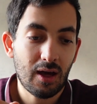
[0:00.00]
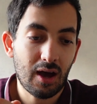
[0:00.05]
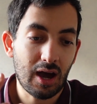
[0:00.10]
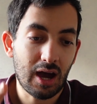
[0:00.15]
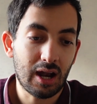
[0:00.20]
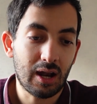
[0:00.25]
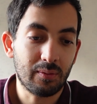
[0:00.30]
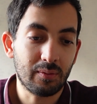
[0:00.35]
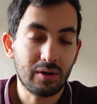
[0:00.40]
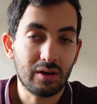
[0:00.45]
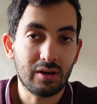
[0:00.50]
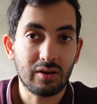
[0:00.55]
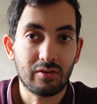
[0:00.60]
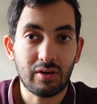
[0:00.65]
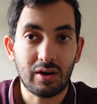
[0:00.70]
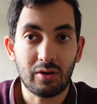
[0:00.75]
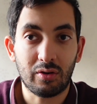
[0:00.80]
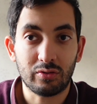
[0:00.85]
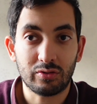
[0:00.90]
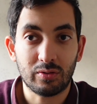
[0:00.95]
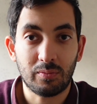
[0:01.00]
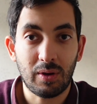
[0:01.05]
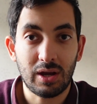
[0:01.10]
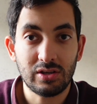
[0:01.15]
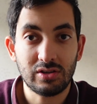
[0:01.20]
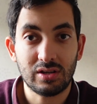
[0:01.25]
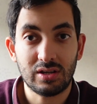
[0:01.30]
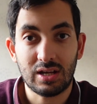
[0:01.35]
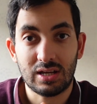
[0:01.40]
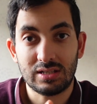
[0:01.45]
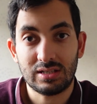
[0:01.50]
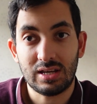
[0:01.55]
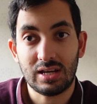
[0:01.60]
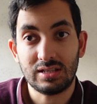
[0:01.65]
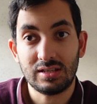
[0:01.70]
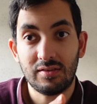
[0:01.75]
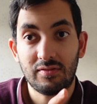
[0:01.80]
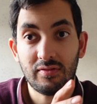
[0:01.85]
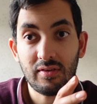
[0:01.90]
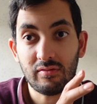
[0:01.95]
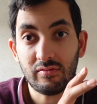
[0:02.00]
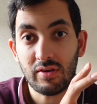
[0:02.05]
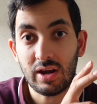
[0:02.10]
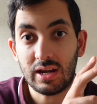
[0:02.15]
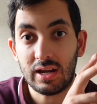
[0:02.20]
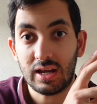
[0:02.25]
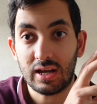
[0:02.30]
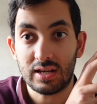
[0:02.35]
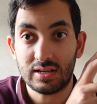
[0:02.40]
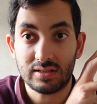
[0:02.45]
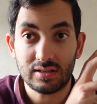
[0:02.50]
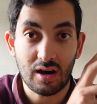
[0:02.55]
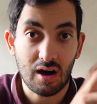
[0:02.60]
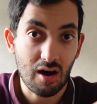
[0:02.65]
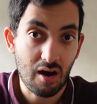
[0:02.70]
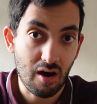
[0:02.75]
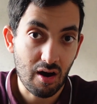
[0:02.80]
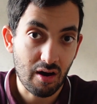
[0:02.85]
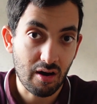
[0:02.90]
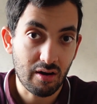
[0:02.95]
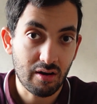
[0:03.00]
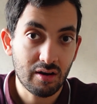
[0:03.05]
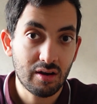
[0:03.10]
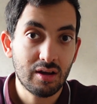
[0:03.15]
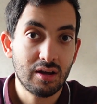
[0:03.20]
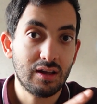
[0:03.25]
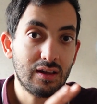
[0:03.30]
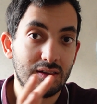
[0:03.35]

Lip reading: And I'm going to create an automation that says if a rating is R,